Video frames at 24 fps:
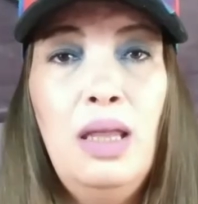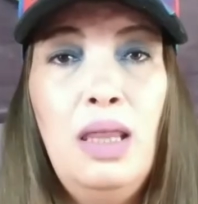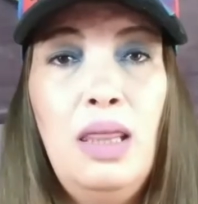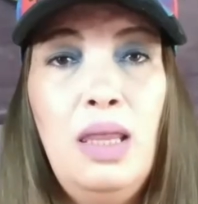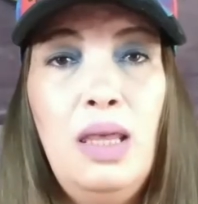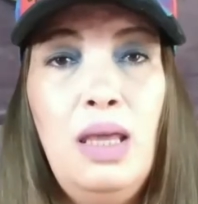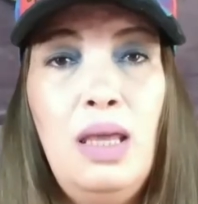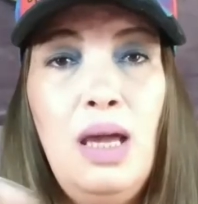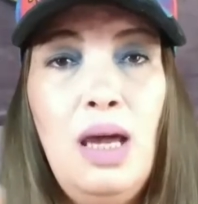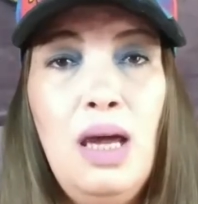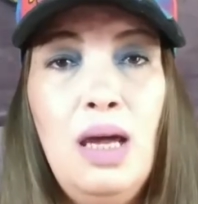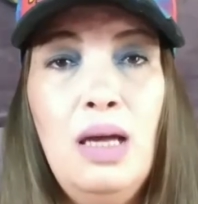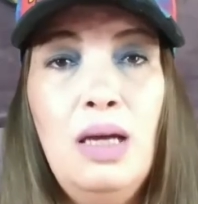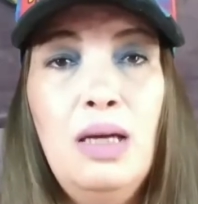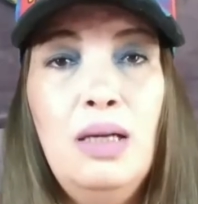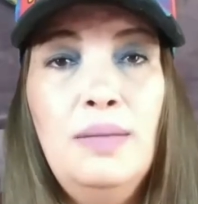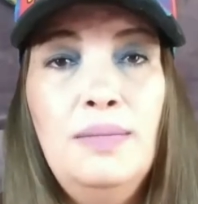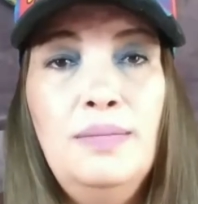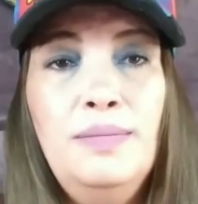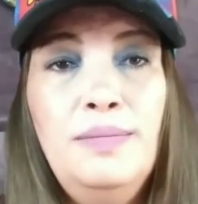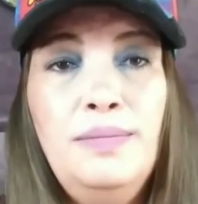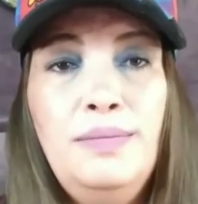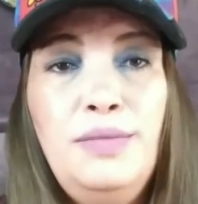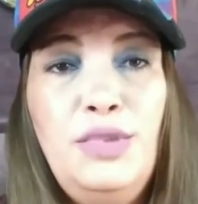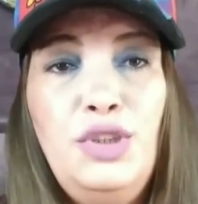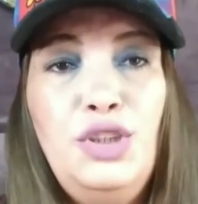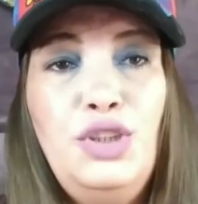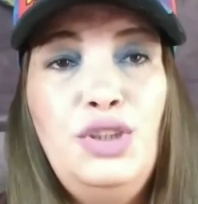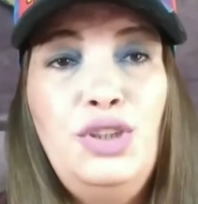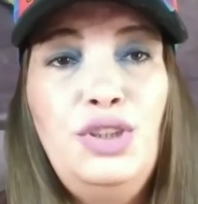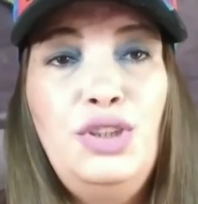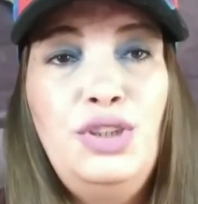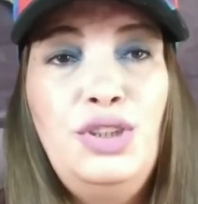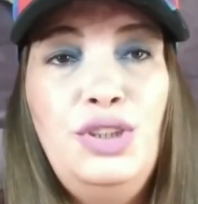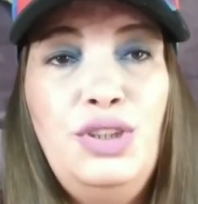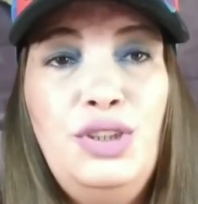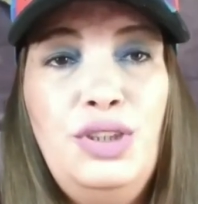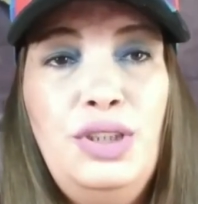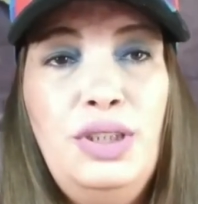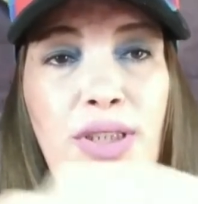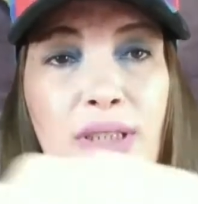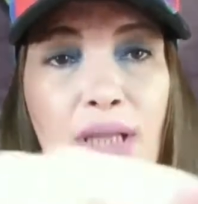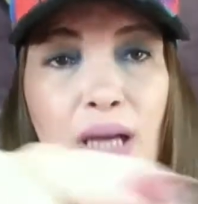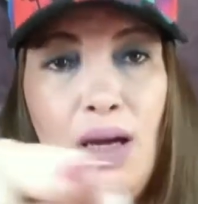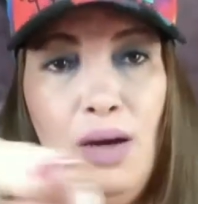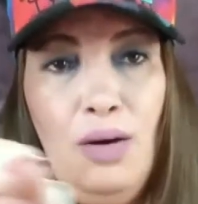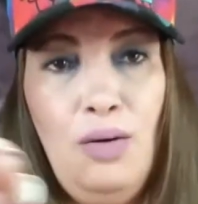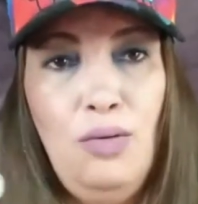the um
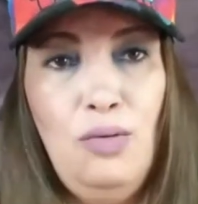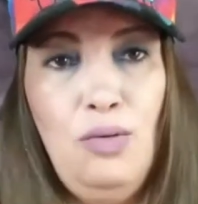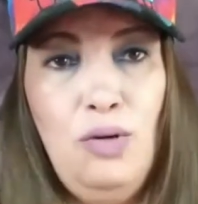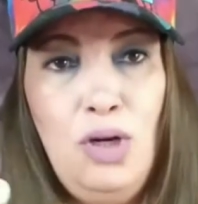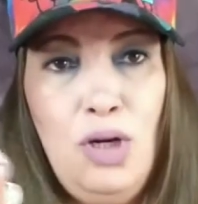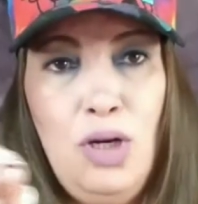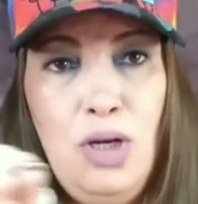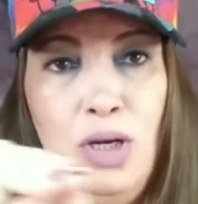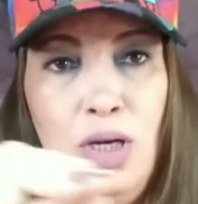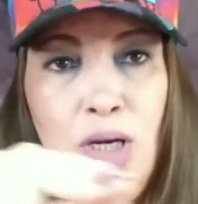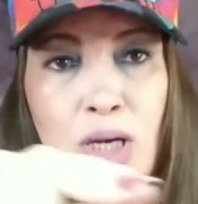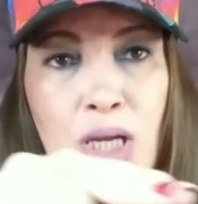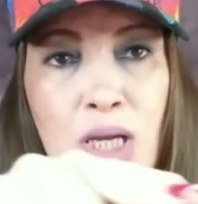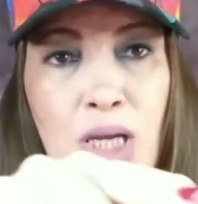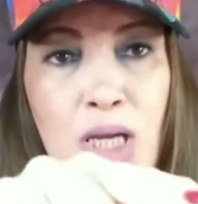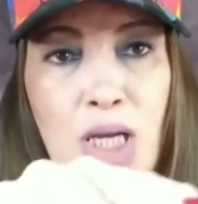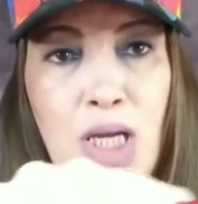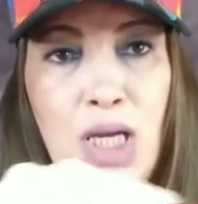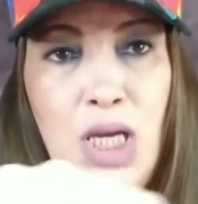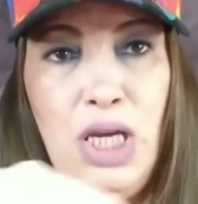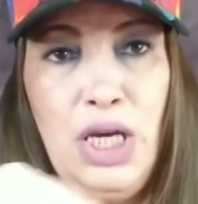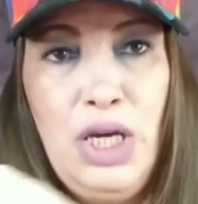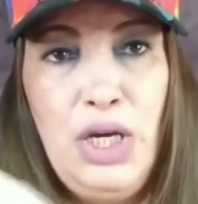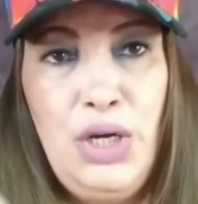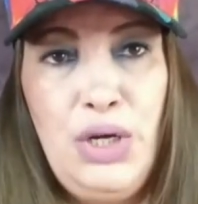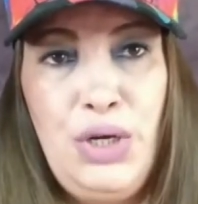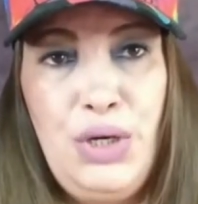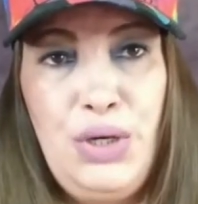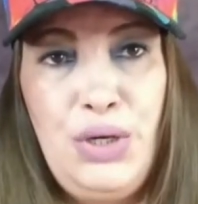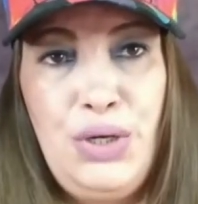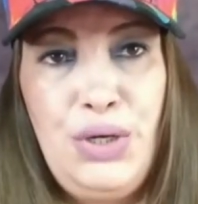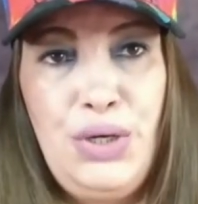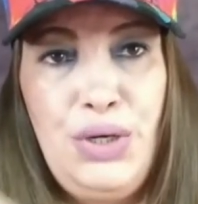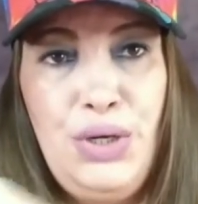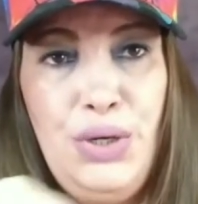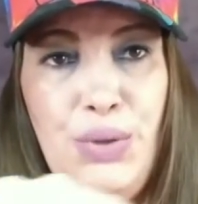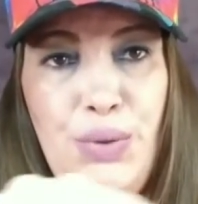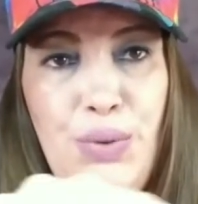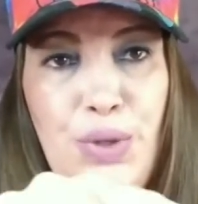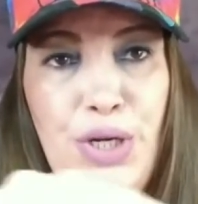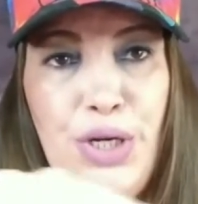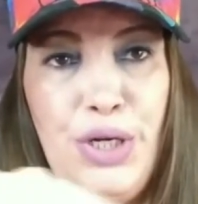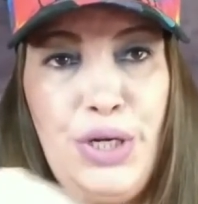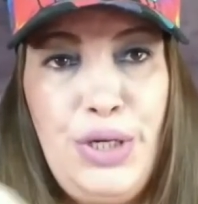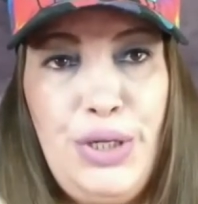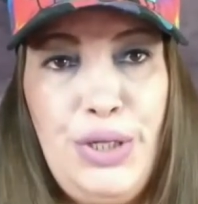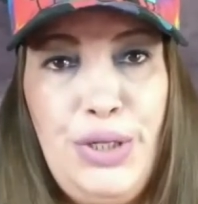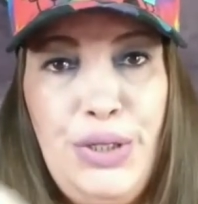down here
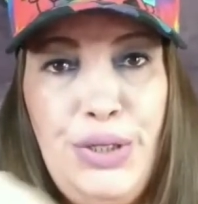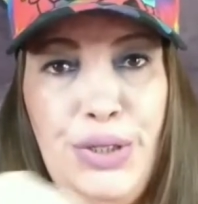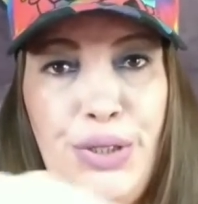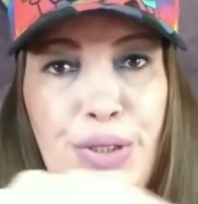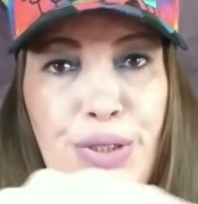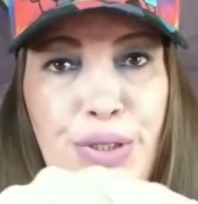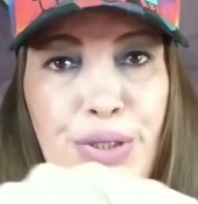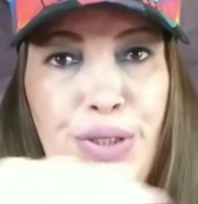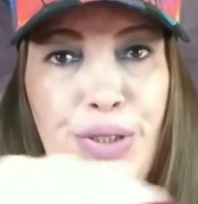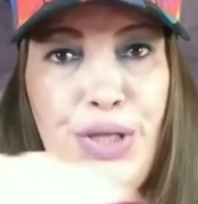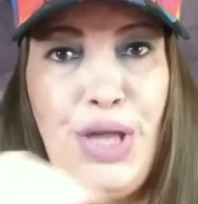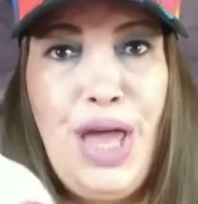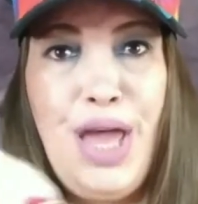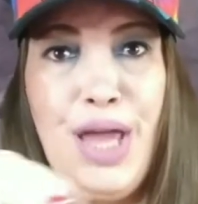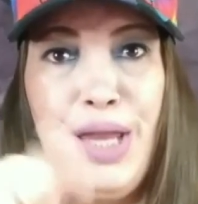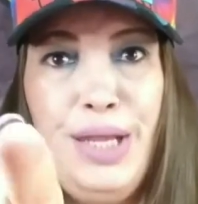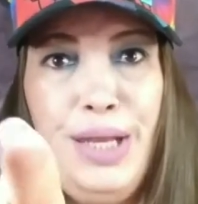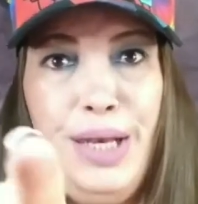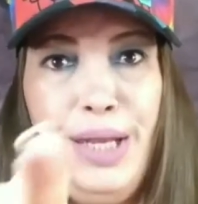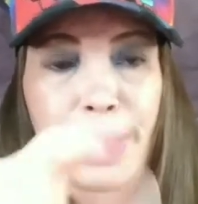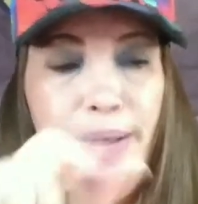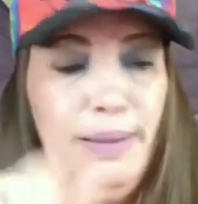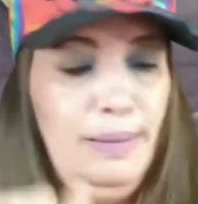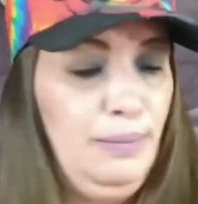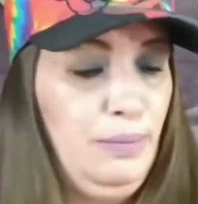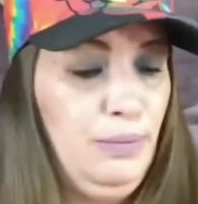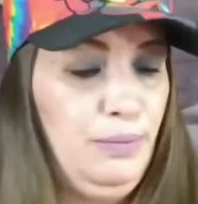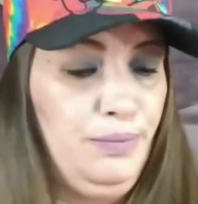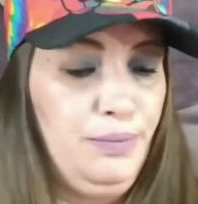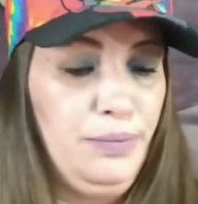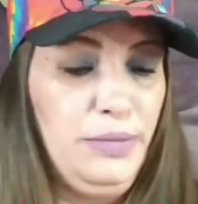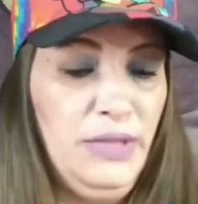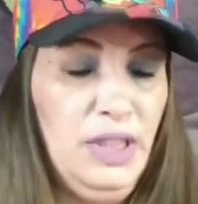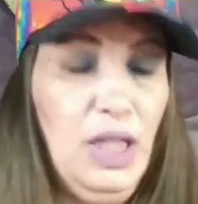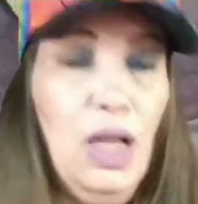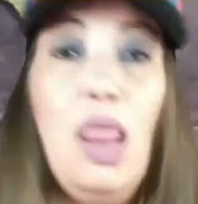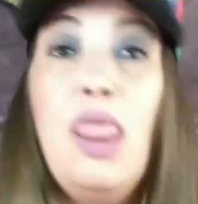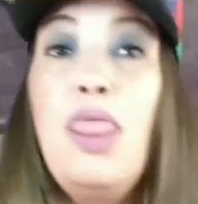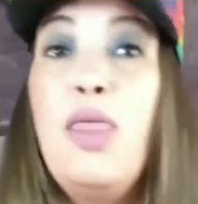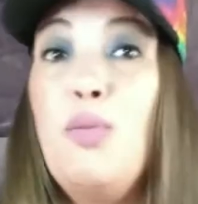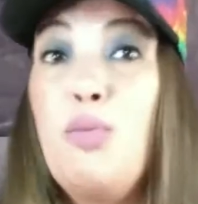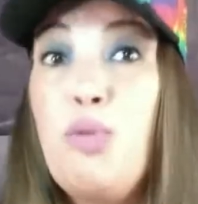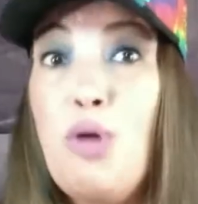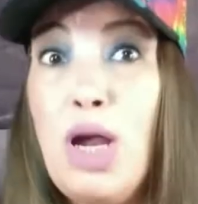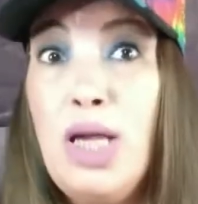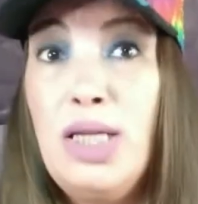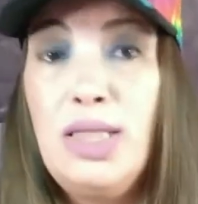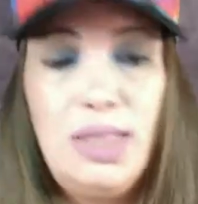where edit it. The
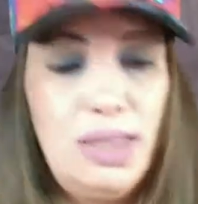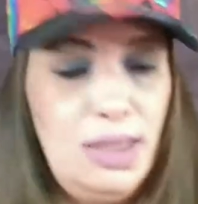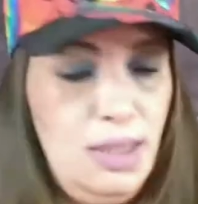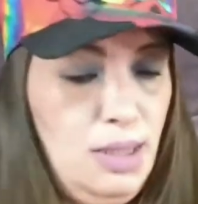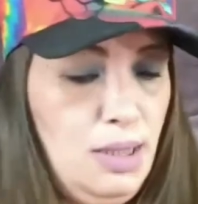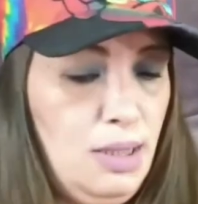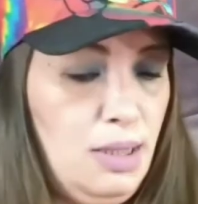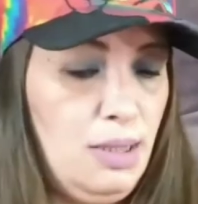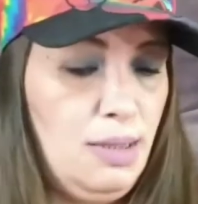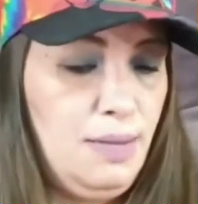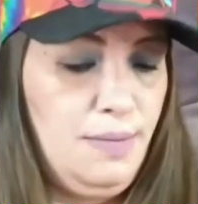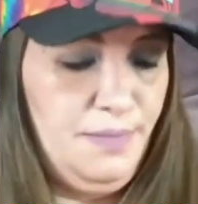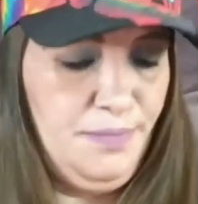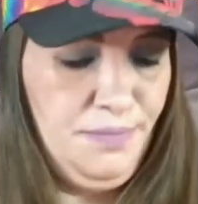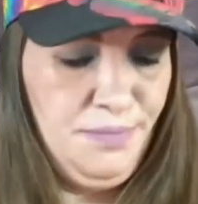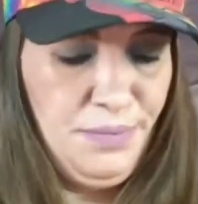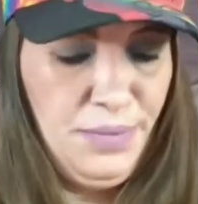prices.